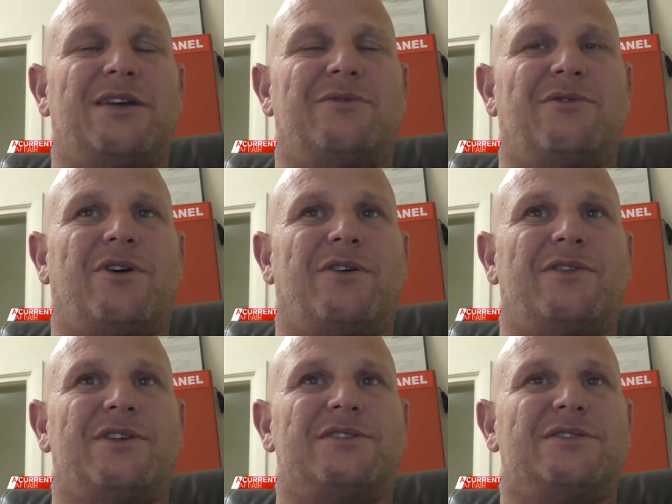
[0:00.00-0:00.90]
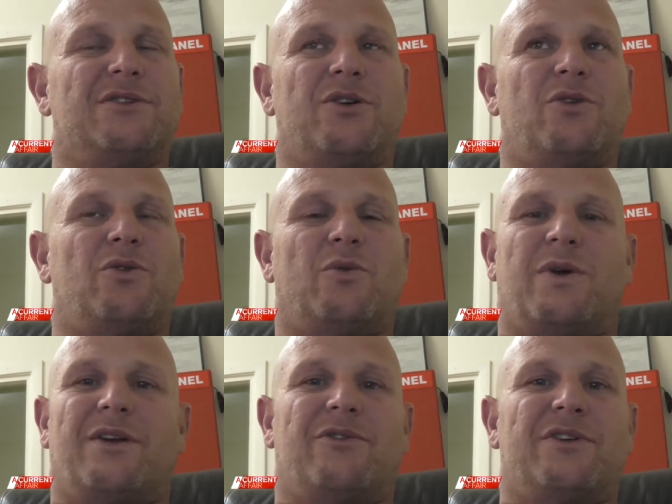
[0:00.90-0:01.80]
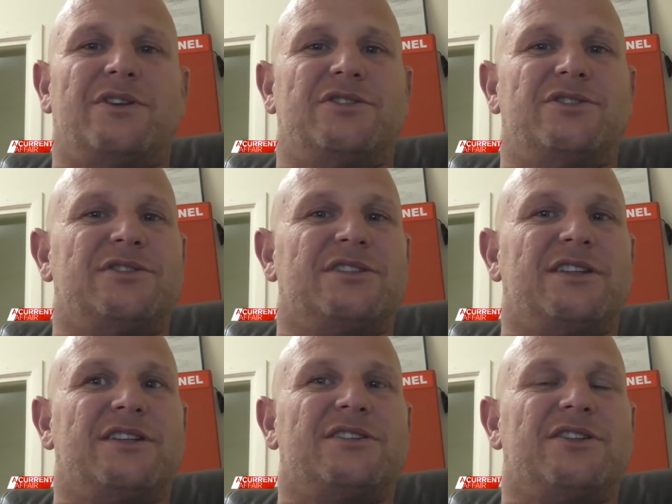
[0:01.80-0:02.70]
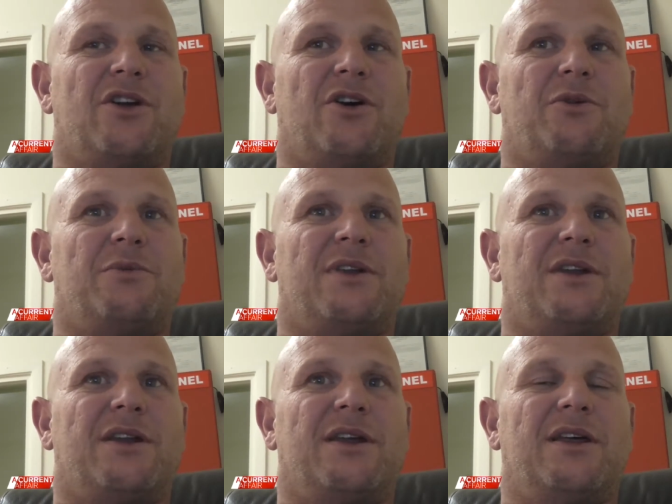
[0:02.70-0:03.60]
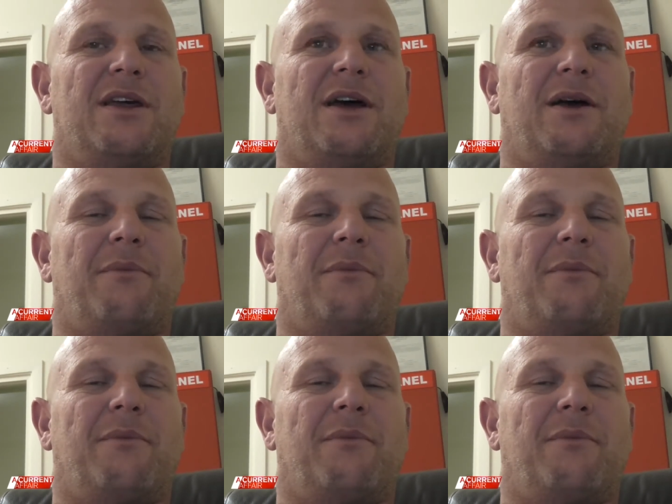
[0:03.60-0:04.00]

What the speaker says: He realised the concept could help others heal too.